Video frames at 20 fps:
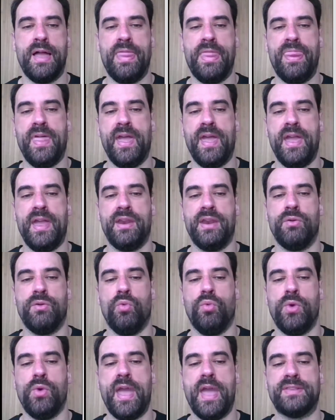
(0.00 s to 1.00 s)
And
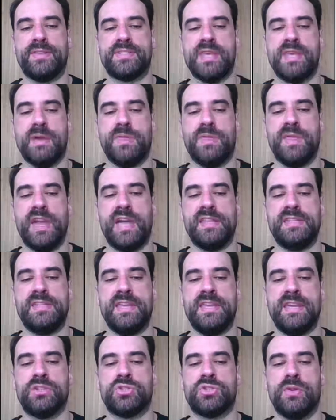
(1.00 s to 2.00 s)
then we add something at
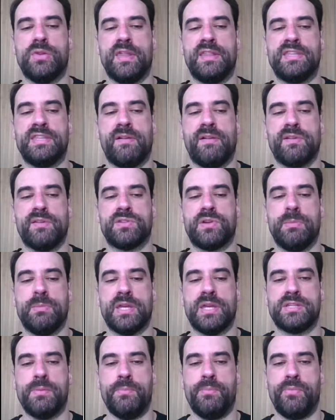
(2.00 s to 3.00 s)
the end so that
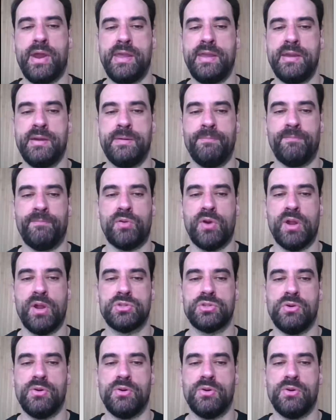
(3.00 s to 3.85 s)
JavaScript doesn't break, right?